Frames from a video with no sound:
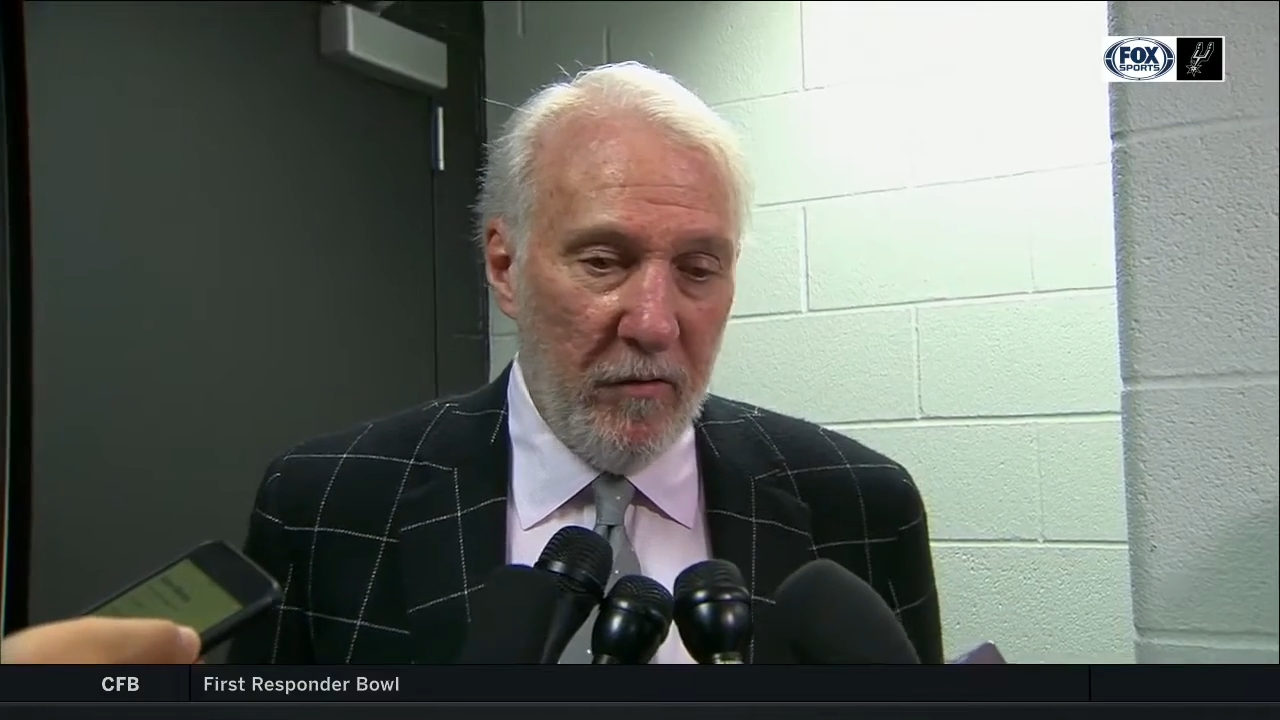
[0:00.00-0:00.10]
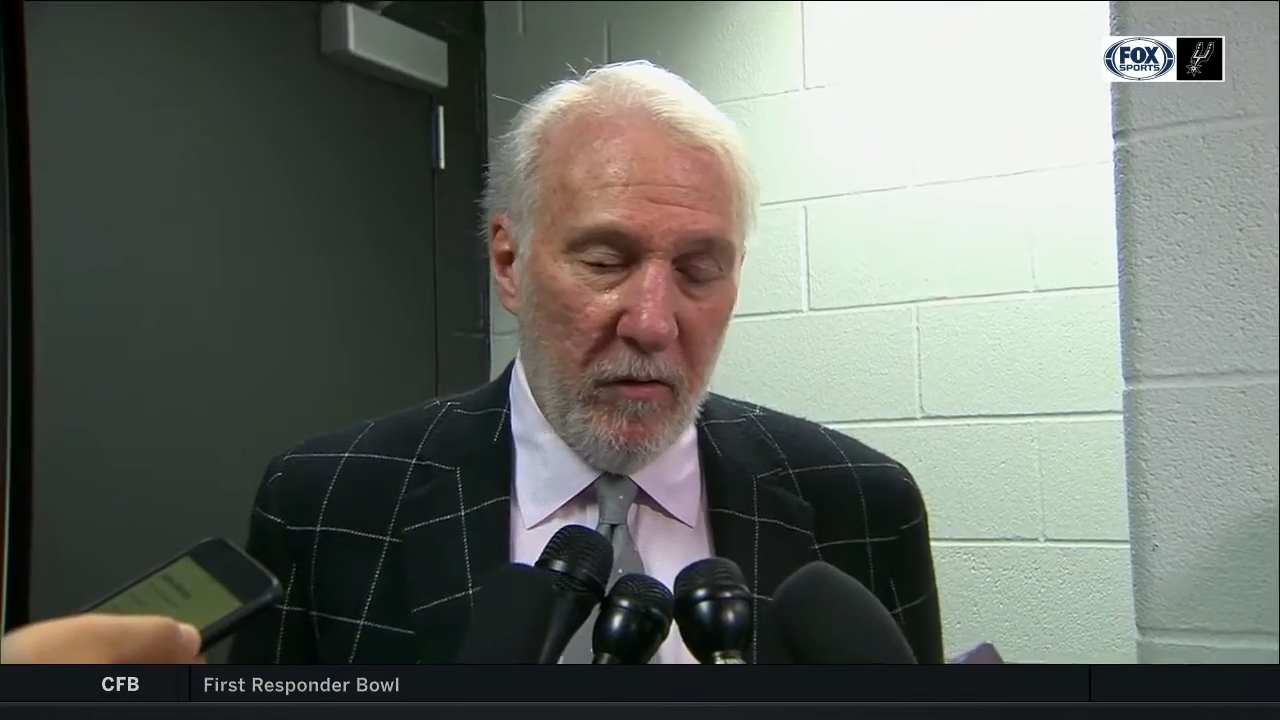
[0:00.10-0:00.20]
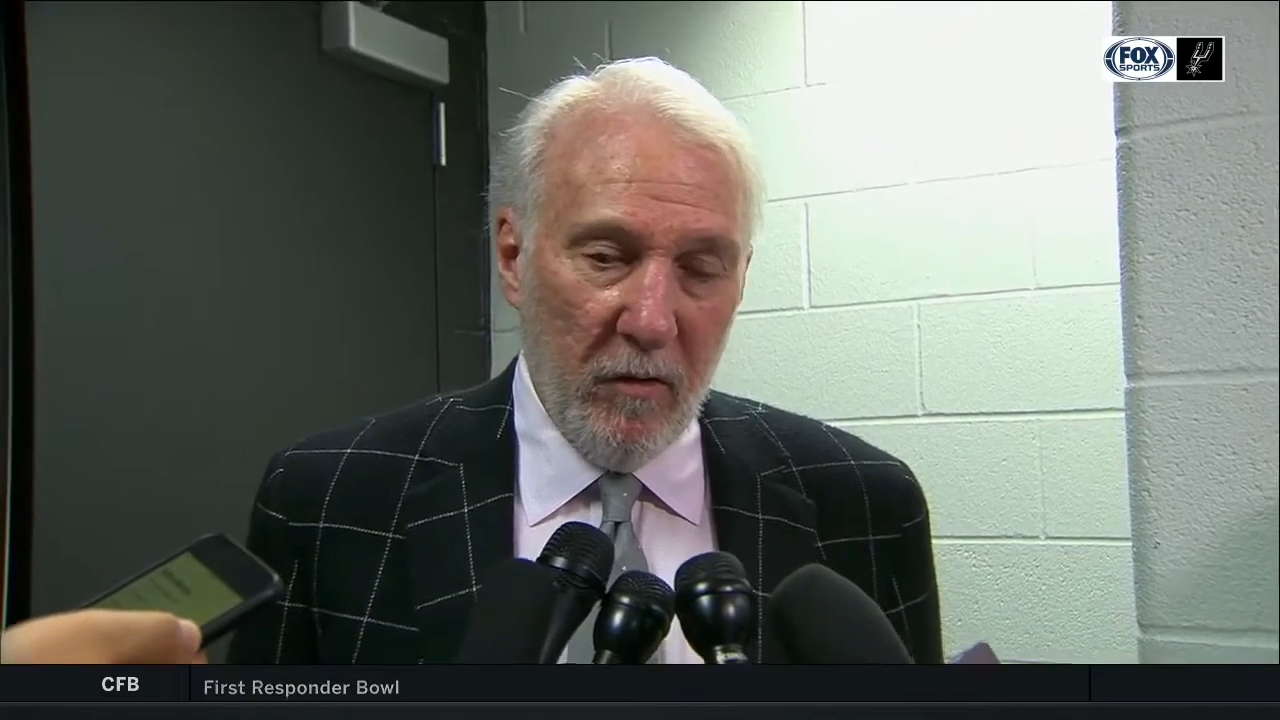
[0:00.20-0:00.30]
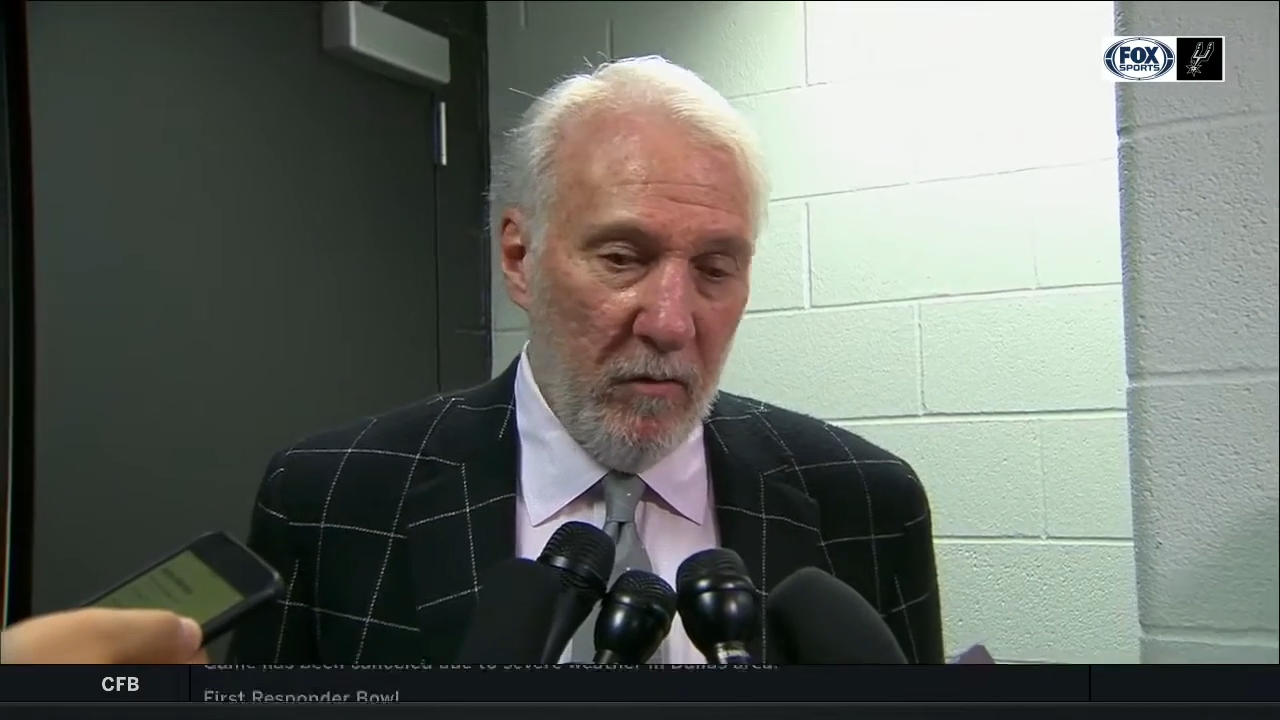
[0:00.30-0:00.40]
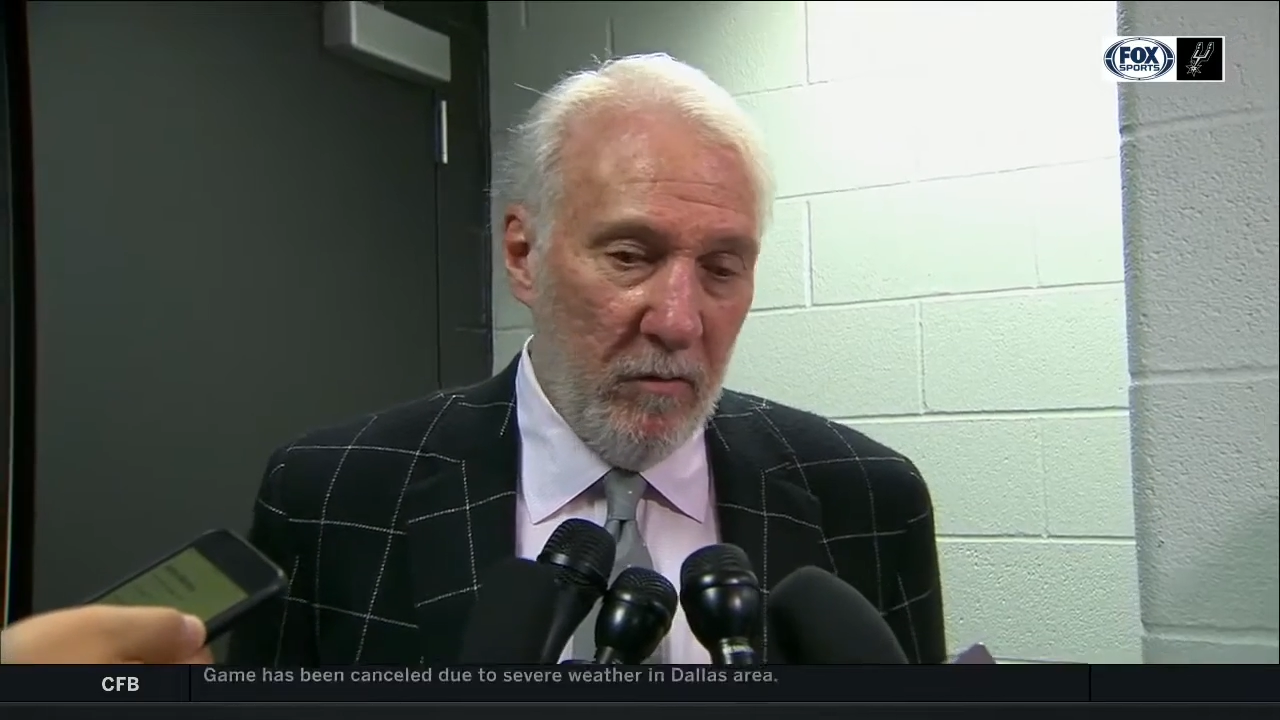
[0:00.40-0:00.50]

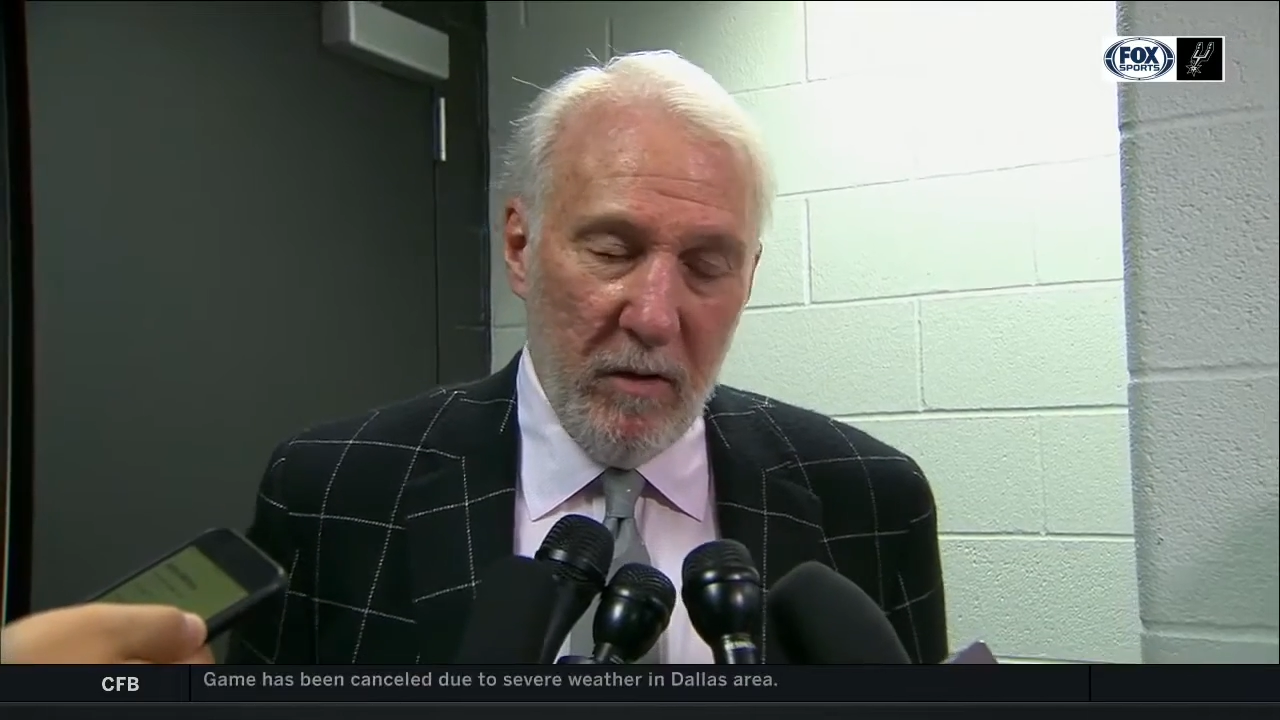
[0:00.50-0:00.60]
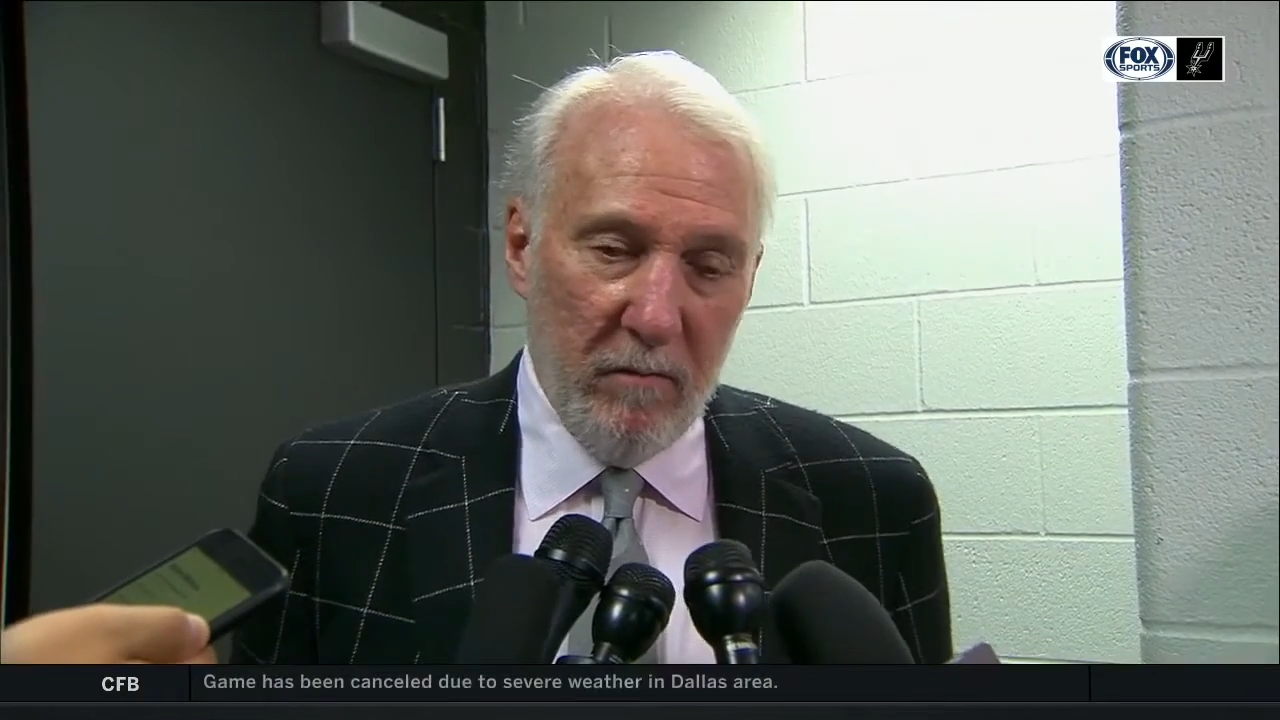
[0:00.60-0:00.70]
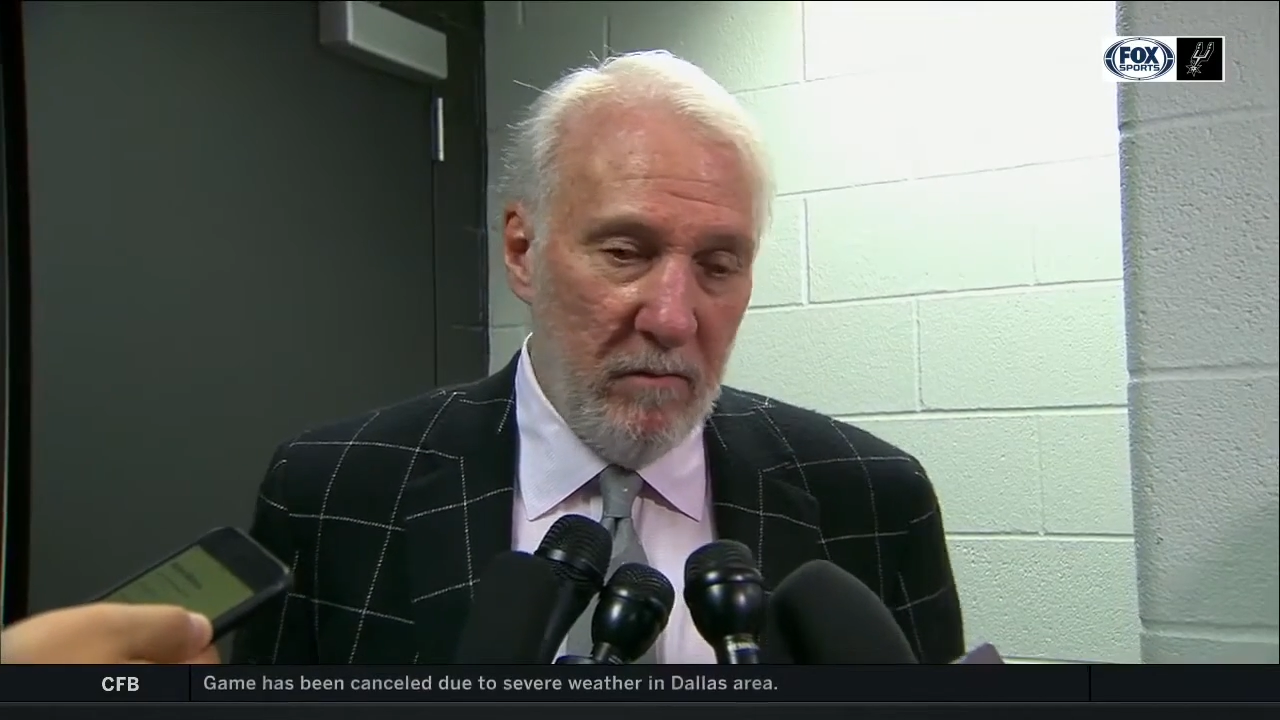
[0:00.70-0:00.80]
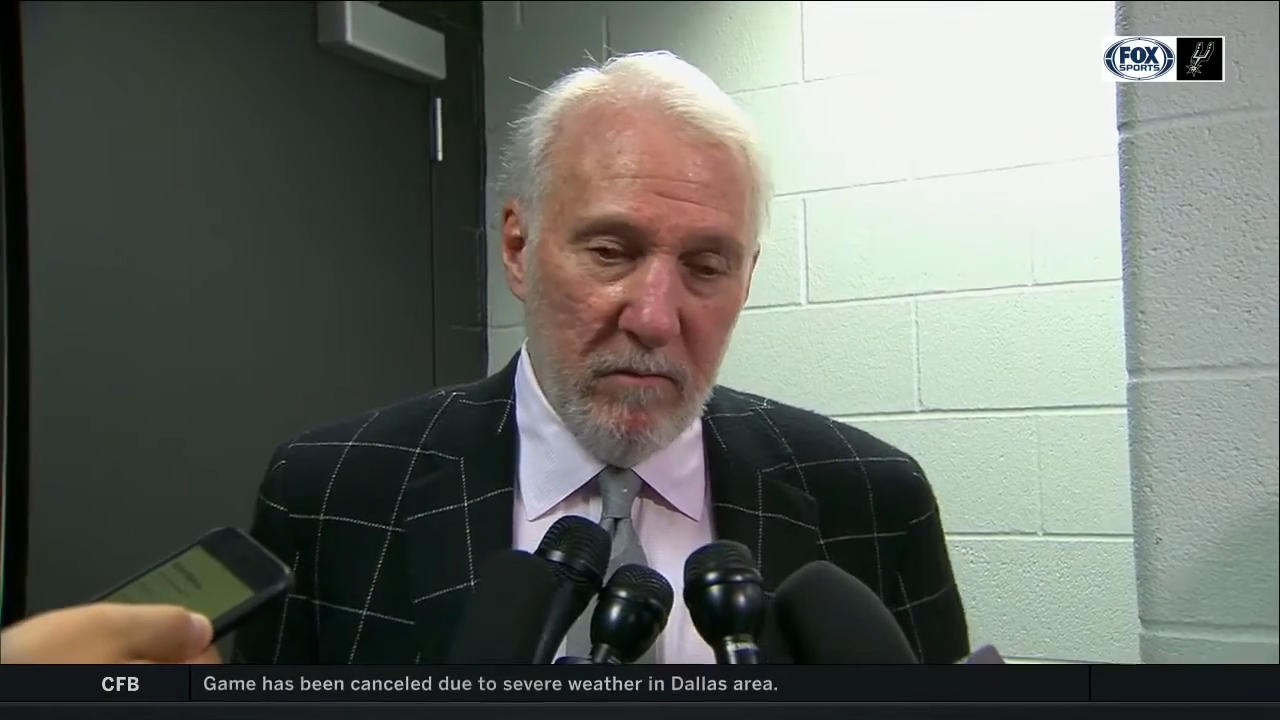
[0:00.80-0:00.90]
So we,